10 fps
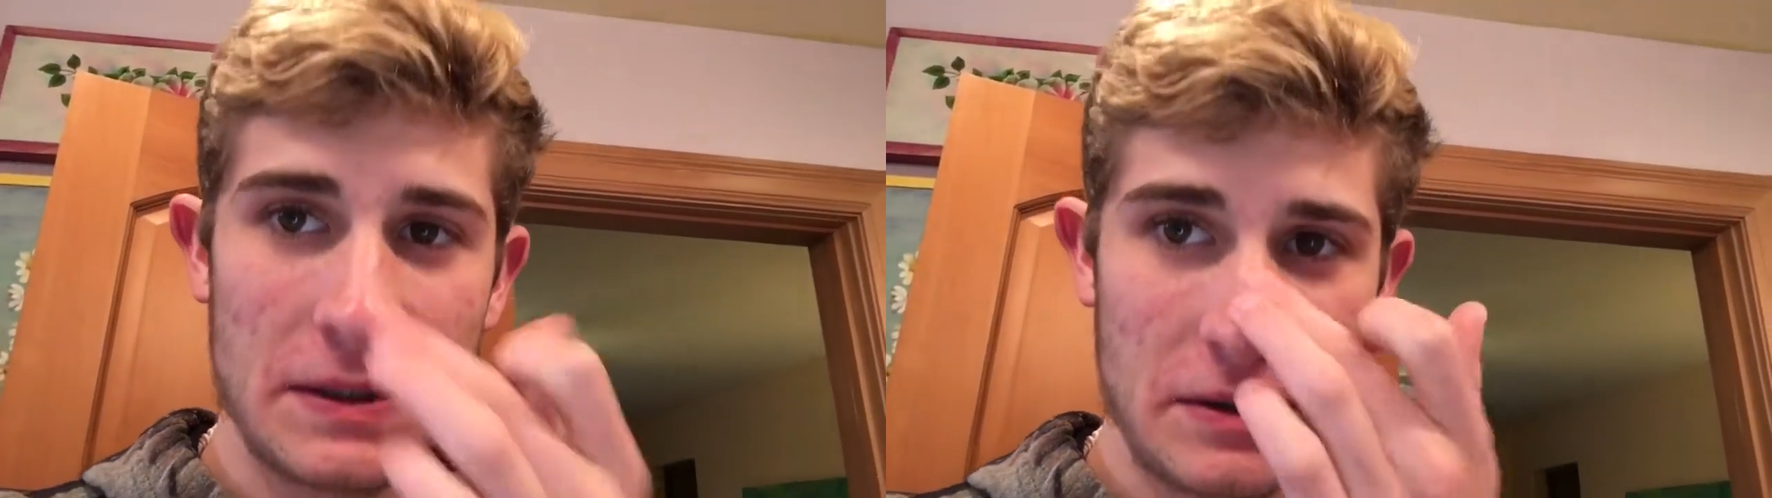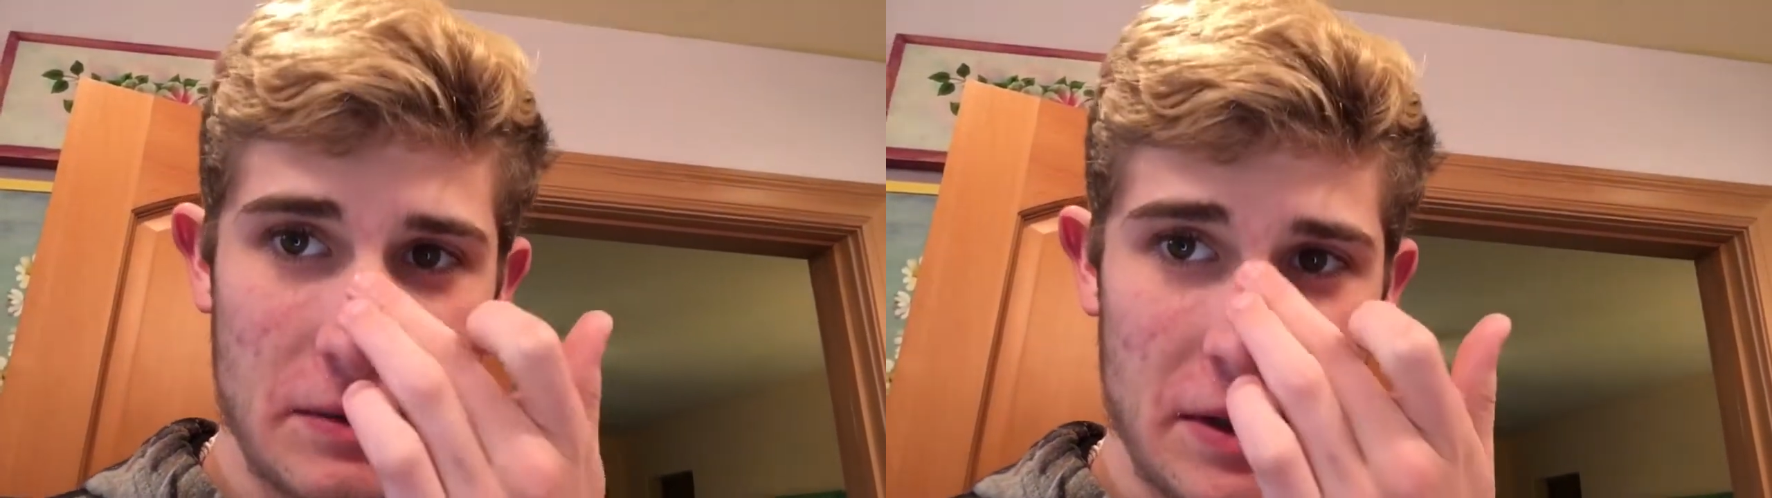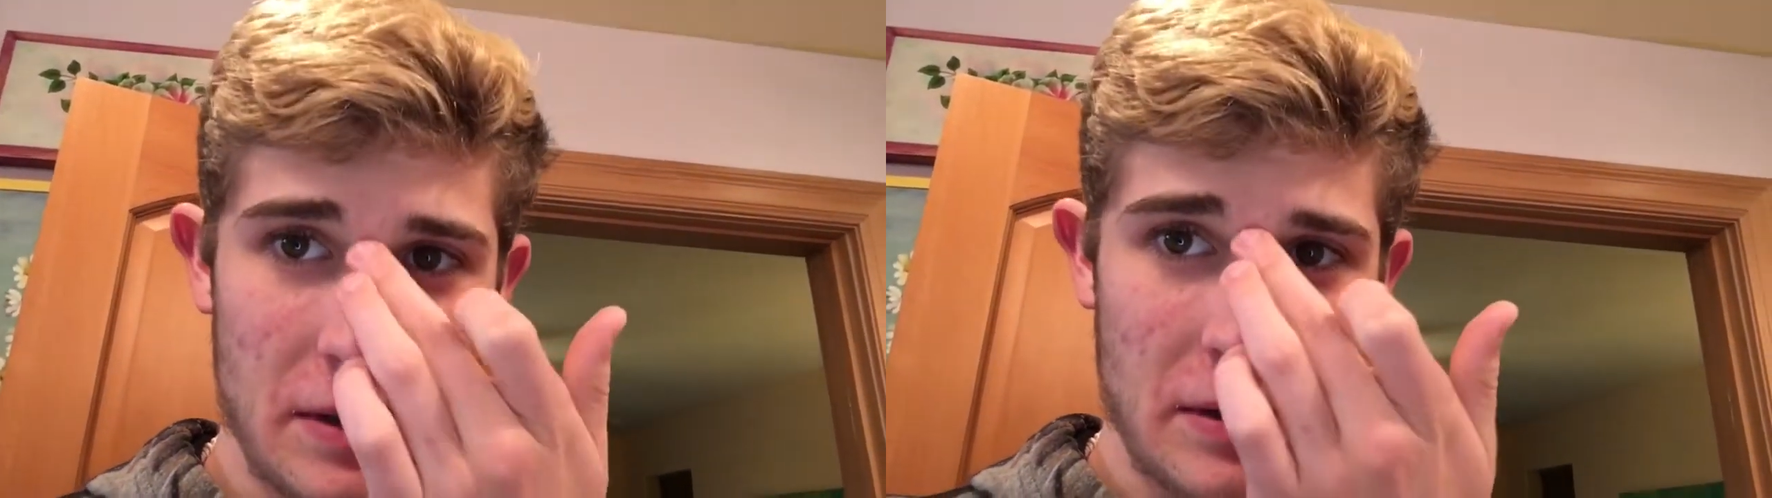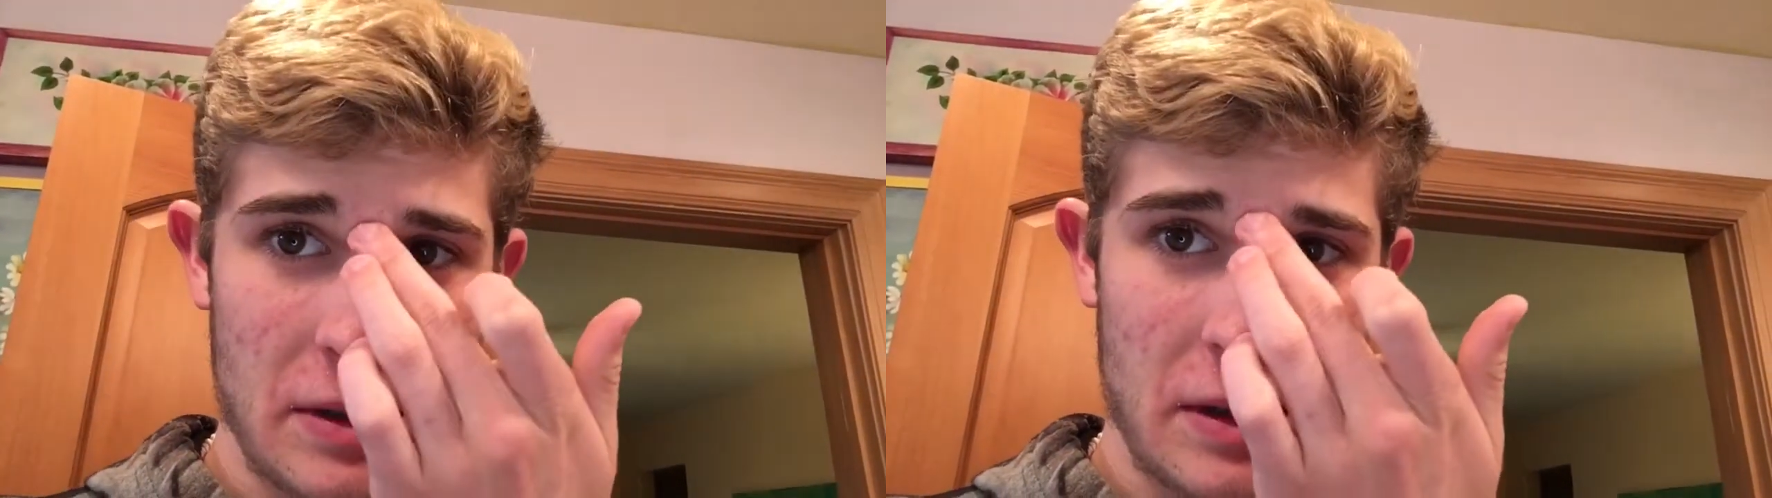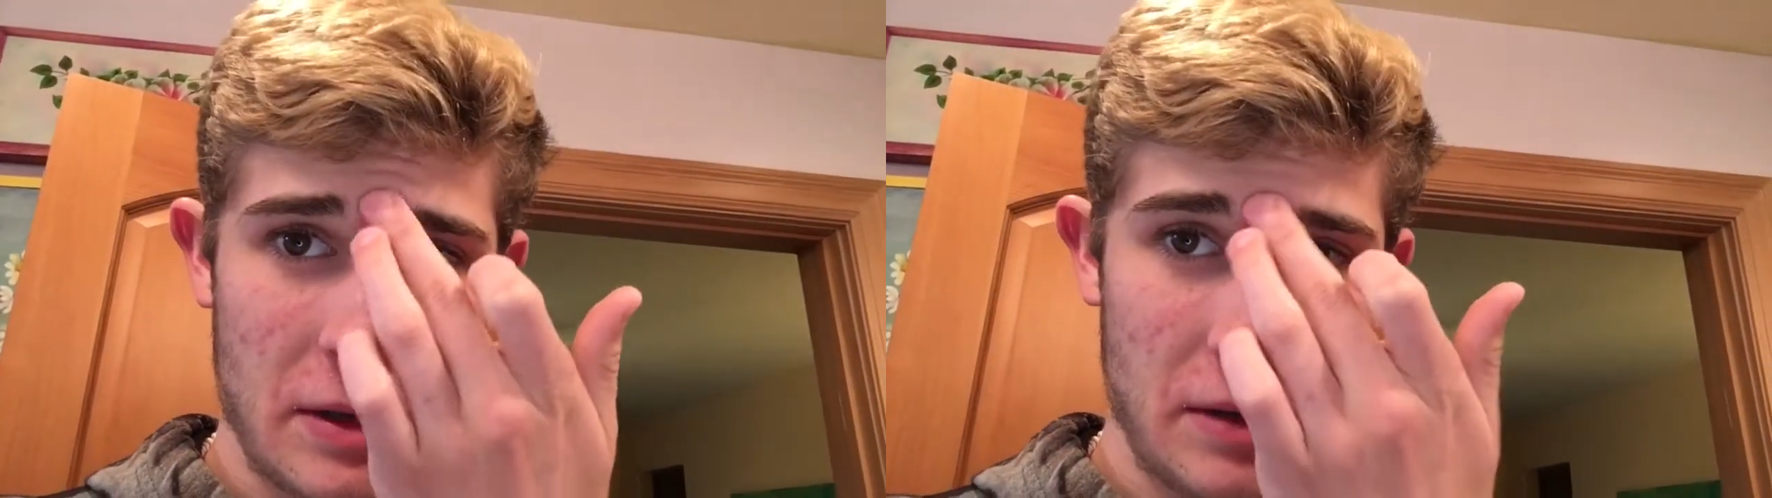you do my
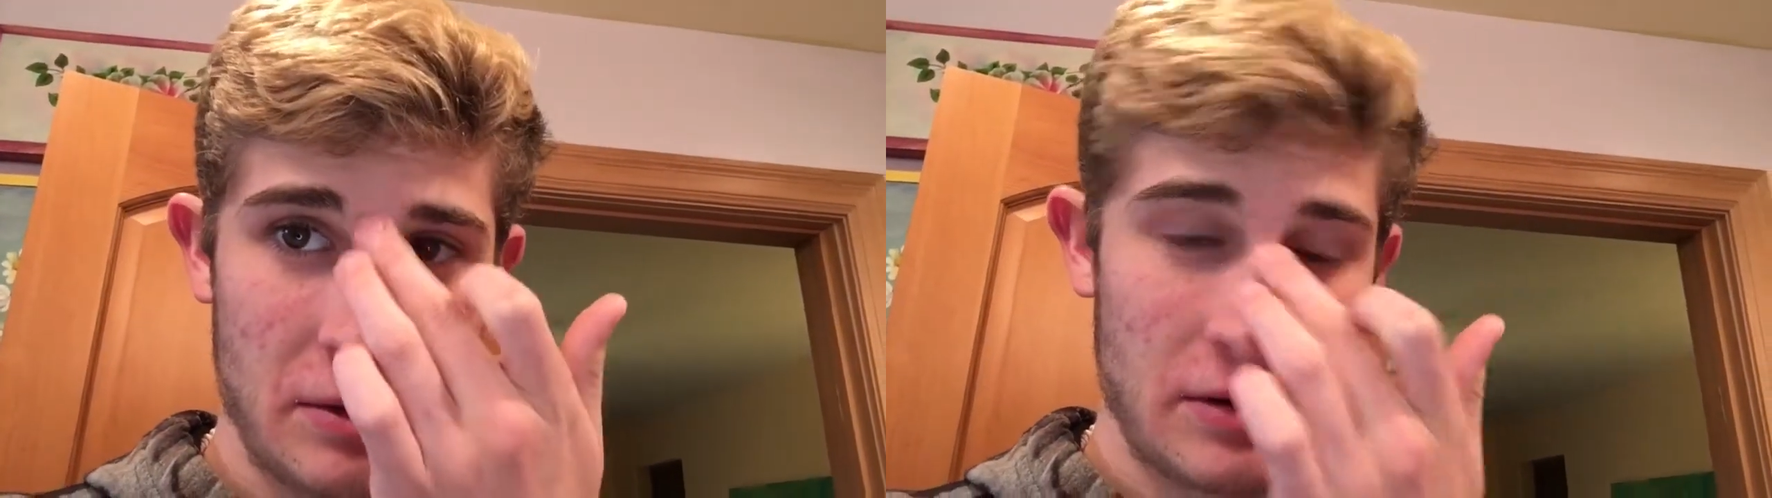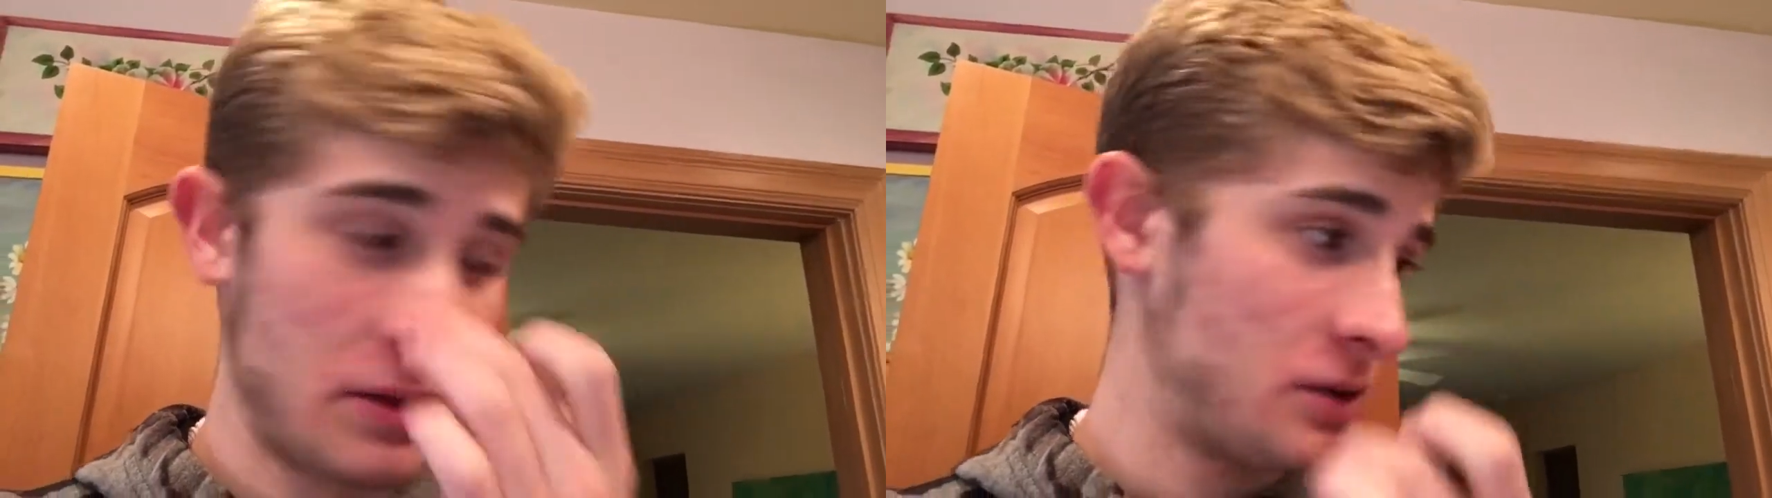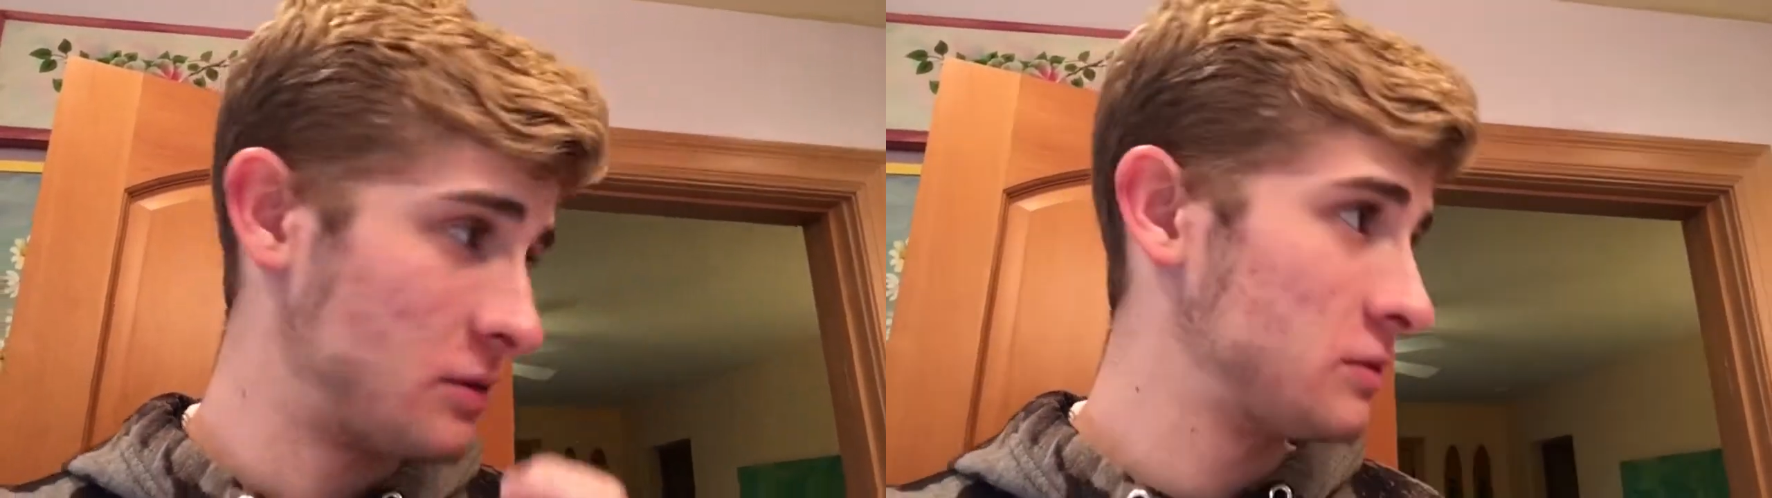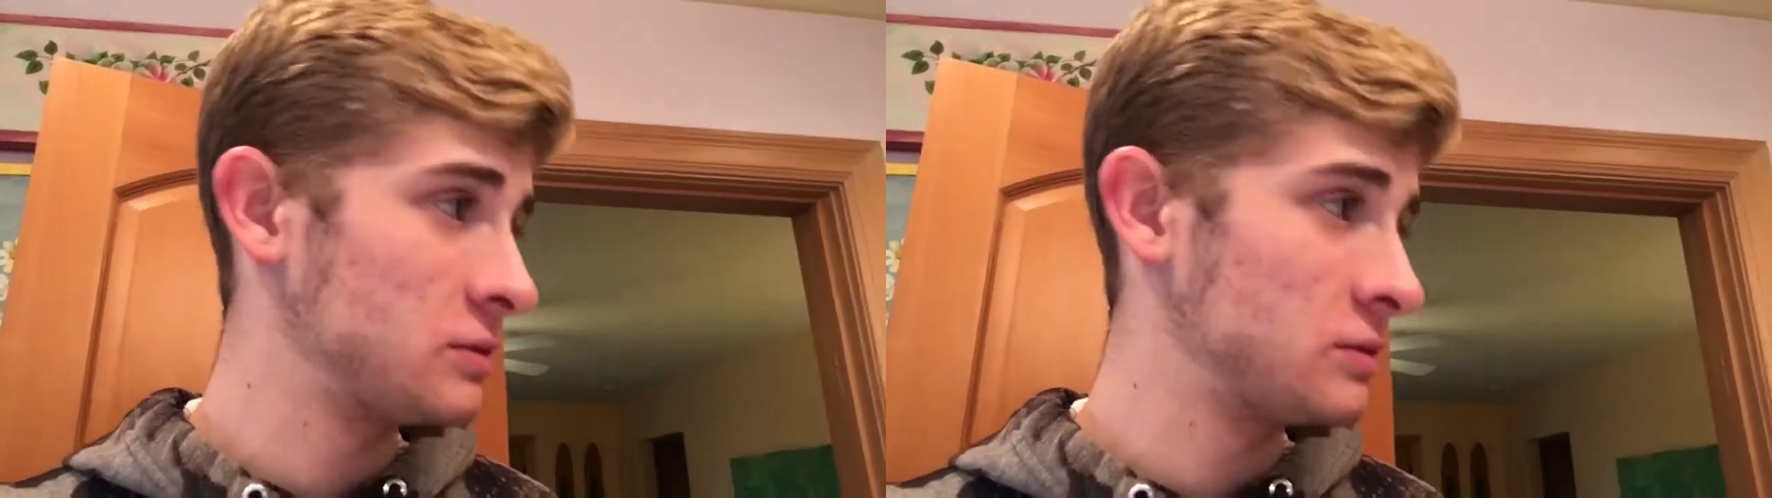eyebrow too?